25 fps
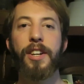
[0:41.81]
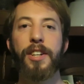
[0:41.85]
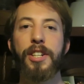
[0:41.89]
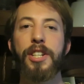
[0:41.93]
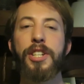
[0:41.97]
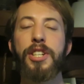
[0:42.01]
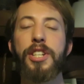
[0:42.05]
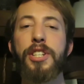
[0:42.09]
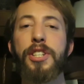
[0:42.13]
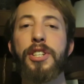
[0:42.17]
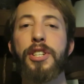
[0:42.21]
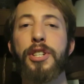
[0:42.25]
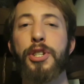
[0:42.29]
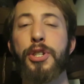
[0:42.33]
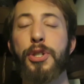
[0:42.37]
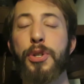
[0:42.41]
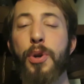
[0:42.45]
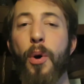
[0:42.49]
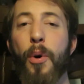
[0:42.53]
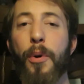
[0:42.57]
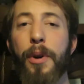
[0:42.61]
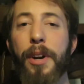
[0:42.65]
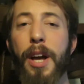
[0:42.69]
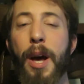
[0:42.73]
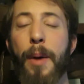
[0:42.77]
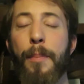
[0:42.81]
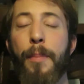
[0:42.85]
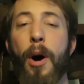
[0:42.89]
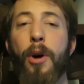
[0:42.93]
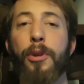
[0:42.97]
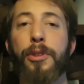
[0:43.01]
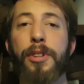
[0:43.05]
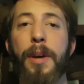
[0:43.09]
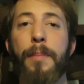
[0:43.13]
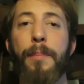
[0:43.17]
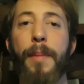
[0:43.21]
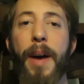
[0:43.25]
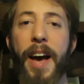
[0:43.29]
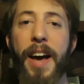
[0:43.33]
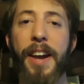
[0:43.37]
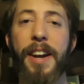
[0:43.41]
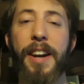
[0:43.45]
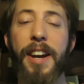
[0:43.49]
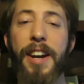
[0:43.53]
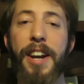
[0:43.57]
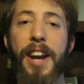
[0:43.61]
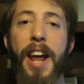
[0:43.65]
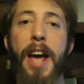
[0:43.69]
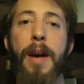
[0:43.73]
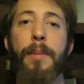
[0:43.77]
This is a story about a man
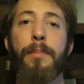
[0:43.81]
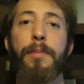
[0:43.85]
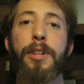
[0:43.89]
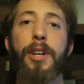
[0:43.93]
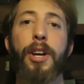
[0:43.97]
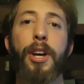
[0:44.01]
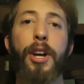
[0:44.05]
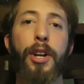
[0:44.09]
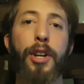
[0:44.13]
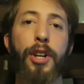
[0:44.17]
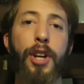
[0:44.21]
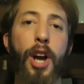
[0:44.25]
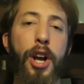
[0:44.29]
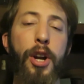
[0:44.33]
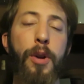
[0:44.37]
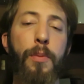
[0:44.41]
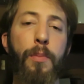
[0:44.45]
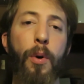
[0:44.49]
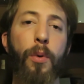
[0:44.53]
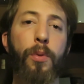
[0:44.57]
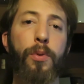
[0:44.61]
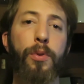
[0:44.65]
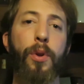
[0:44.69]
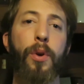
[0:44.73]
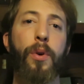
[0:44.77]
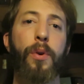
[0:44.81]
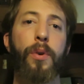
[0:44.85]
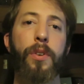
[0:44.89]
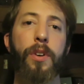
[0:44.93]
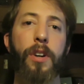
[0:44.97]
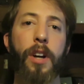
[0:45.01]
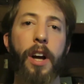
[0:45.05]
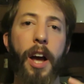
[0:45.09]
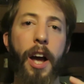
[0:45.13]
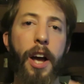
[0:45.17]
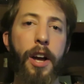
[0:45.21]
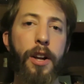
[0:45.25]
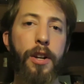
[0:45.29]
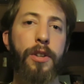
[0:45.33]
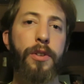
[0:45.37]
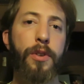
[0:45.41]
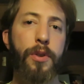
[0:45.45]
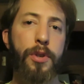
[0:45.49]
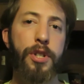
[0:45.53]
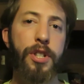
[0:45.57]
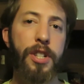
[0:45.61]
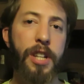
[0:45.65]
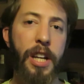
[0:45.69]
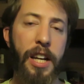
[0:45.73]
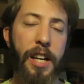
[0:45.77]
named Geirmundur
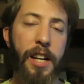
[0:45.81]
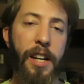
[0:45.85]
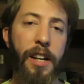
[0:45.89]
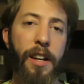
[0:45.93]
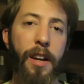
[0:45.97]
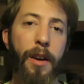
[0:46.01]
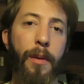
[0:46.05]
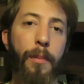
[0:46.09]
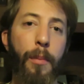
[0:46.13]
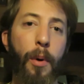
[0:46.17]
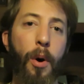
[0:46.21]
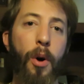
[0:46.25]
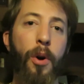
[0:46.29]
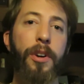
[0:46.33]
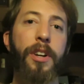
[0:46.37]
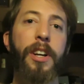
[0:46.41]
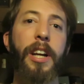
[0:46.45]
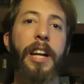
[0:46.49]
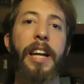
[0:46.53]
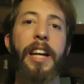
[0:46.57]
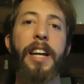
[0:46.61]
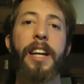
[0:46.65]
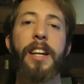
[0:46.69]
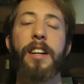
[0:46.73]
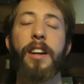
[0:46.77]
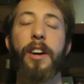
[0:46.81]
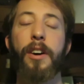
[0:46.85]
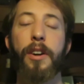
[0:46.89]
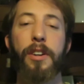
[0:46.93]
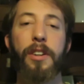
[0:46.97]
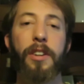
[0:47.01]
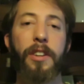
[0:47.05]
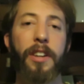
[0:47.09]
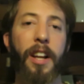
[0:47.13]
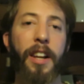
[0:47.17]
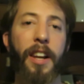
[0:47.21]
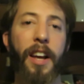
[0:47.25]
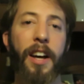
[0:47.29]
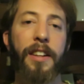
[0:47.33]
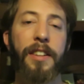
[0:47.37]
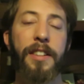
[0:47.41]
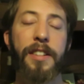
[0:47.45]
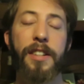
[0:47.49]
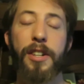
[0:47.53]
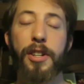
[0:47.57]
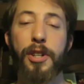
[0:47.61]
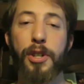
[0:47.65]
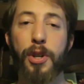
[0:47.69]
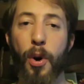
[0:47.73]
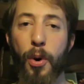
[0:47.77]
Heljarskinn, born in
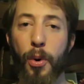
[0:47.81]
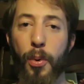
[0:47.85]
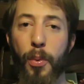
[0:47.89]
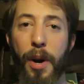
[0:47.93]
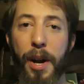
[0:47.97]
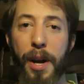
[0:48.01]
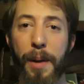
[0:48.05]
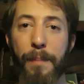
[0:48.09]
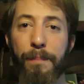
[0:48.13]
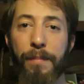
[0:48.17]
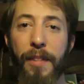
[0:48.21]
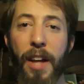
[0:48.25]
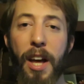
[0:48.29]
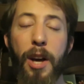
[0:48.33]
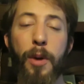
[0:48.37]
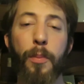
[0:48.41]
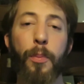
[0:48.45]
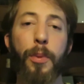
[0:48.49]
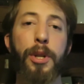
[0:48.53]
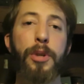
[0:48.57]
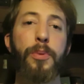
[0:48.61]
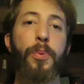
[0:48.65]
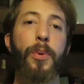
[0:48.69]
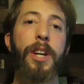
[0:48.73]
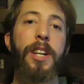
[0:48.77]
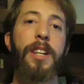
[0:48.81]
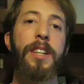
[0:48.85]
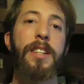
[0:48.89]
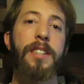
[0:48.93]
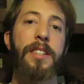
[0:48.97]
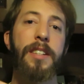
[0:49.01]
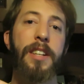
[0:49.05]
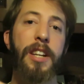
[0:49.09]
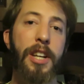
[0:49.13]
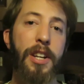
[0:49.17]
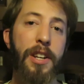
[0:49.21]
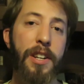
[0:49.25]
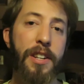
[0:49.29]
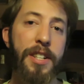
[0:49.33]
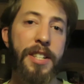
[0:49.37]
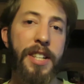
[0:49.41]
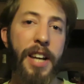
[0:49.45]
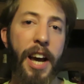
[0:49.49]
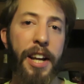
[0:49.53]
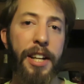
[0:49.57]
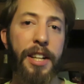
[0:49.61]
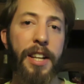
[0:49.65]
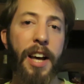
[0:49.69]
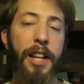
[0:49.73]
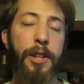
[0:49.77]
Rogaland, Norway, between the
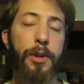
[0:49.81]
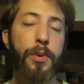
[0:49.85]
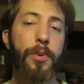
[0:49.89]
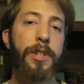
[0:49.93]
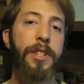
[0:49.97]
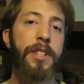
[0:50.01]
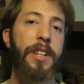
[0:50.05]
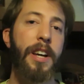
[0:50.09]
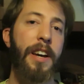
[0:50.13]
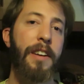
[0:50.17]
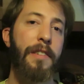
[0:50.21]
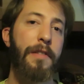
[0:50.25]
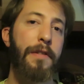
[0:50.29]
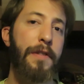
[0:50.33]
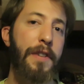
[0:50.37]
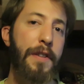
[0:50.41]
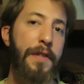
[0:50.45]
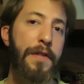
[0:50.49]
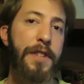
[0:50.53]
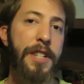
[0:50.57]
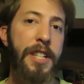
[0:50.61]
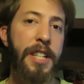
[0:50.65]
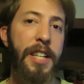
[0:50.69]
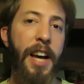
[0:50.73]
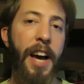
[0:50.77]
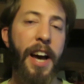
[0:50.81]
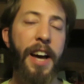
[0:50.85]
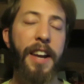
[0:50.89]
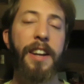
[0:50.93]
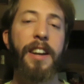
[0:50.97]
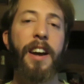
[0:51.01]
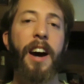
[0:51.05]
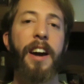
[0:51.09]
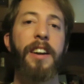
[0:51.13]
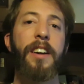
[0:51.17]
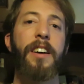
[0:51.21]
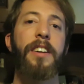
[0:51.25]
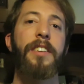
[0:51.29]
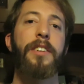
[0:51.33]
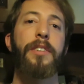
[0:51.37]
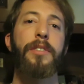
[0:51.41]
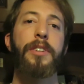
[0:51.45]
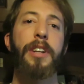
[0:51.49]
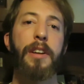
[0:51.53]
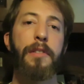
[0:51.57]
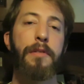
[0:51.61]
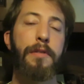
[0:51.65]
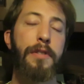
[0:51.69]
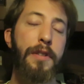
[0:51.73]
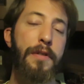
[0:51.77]
years 850 and
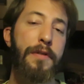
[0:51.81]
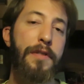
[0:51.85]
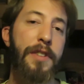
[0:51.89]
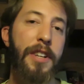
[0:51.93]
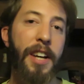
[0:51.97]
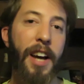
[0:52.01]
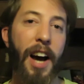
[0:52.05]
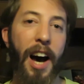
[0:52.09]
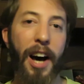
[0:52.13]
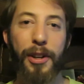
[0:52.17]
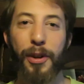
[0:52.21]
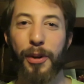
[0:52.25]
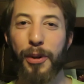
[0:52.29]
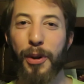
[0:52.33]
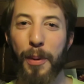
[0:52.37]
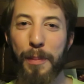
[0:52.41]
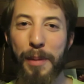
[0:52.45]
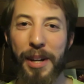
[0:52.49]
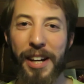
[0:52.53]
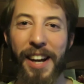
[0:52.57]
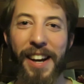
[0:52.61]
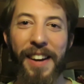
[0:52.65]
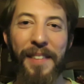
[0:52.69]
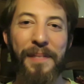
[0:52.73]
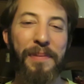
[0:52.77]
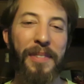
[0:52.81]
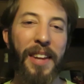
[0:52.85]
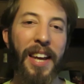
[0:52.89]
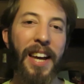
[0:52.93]
950 Ado Domine.